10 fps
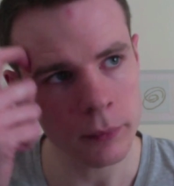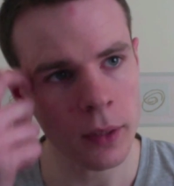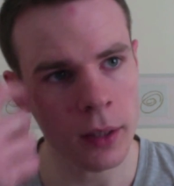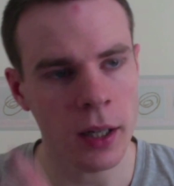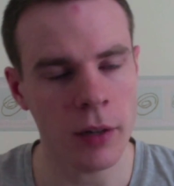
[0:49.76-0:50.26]

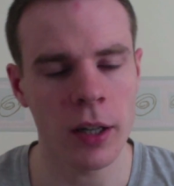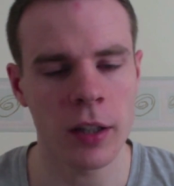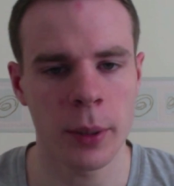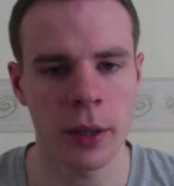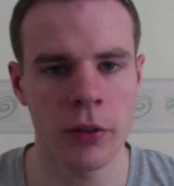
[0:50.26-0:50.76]
then around
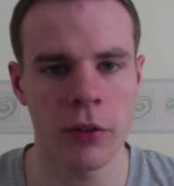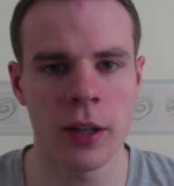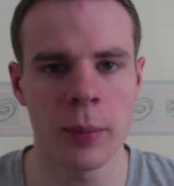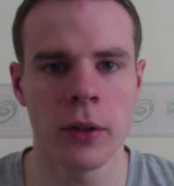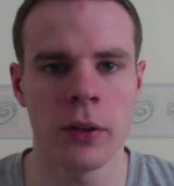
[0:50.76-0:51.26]
about
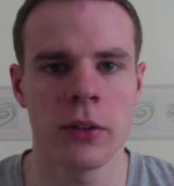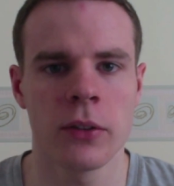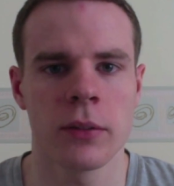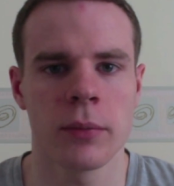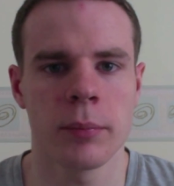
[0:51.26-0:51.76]
3
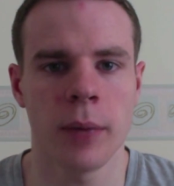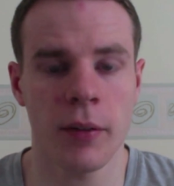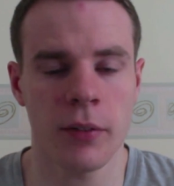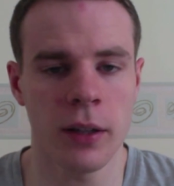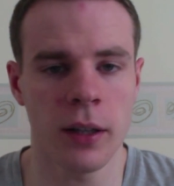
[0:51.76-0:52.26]
months
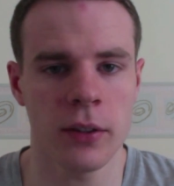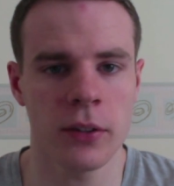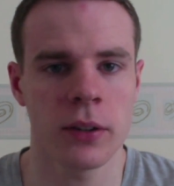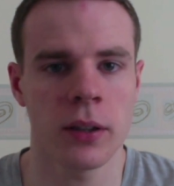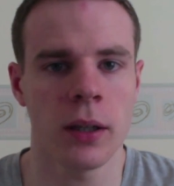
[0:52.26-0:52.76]
after
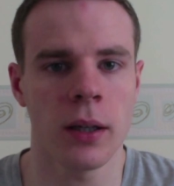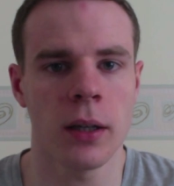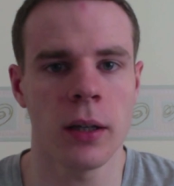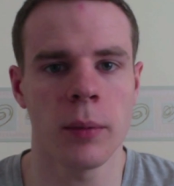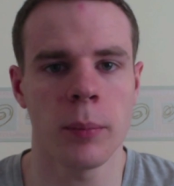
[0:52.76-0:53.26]
this,
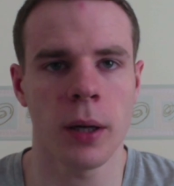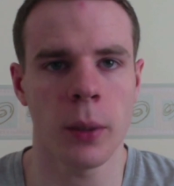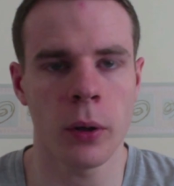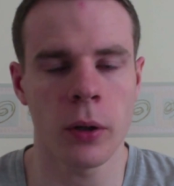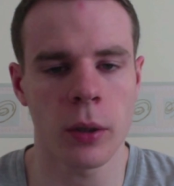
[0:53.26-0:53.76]
I
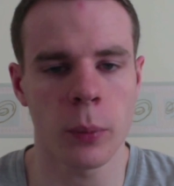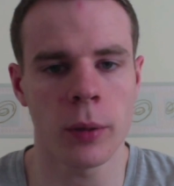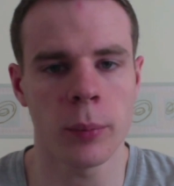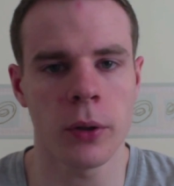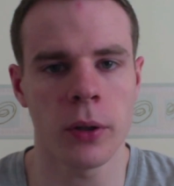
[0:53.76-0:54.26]
woke up
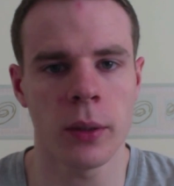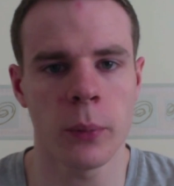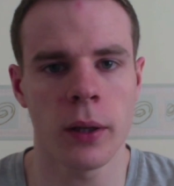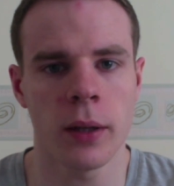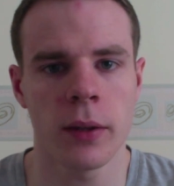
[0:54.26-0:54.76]
one morning
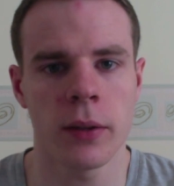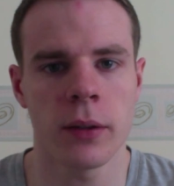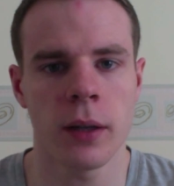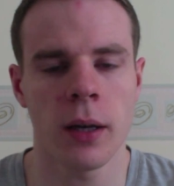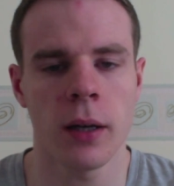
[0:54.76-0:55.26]

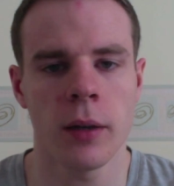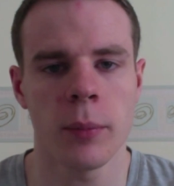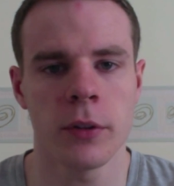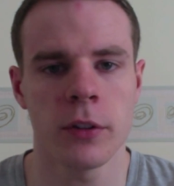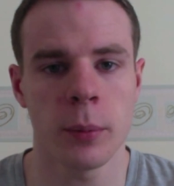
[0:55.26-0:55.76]
with
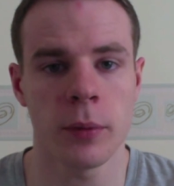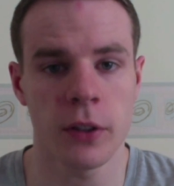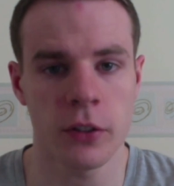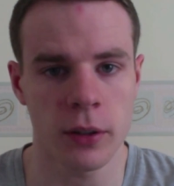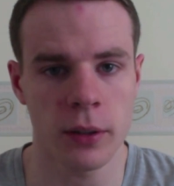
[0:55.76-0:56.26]
double
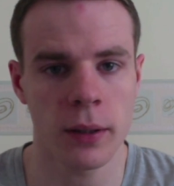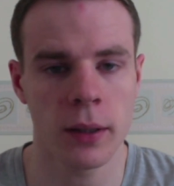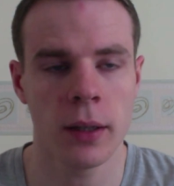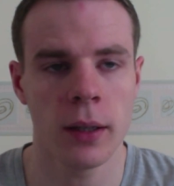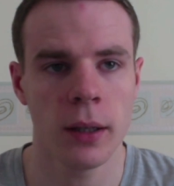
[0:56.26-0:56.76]
vision,
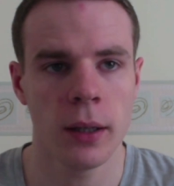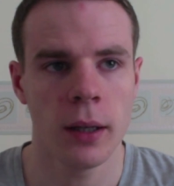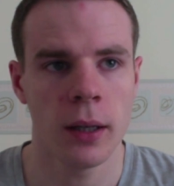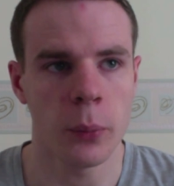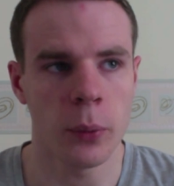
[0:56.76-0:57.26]

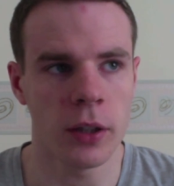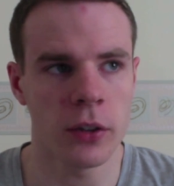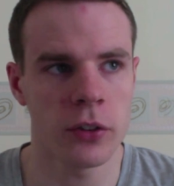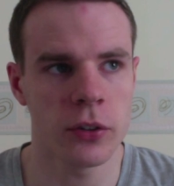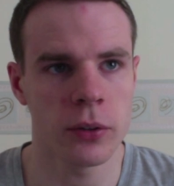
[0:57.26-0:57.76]

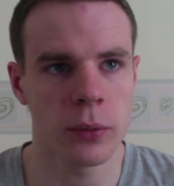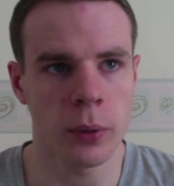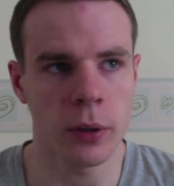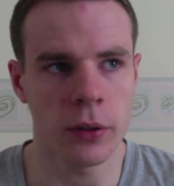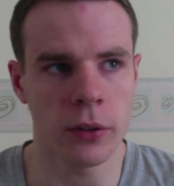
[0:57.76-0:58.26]
which
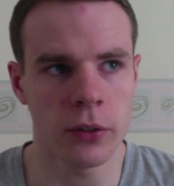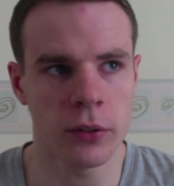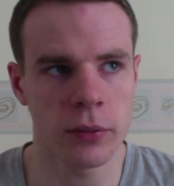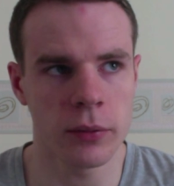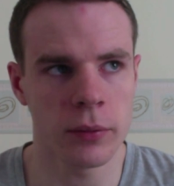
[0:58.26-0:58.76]

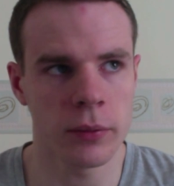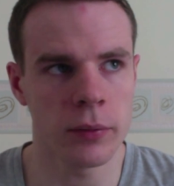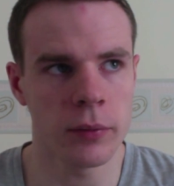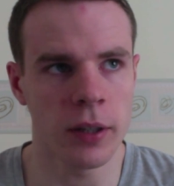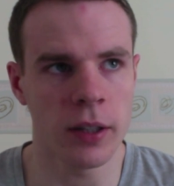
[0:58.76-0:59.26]
was
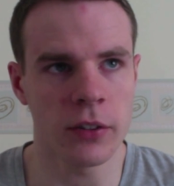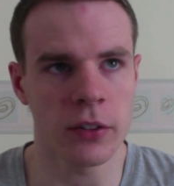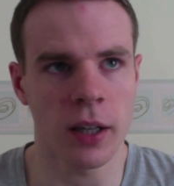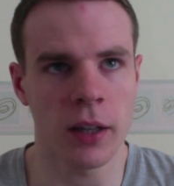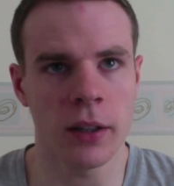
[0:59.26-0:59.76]
very
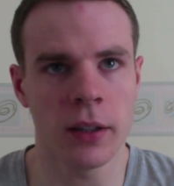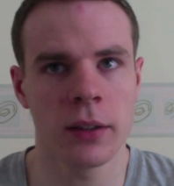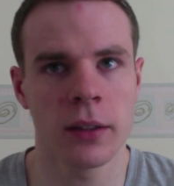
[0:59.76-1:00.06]
scary.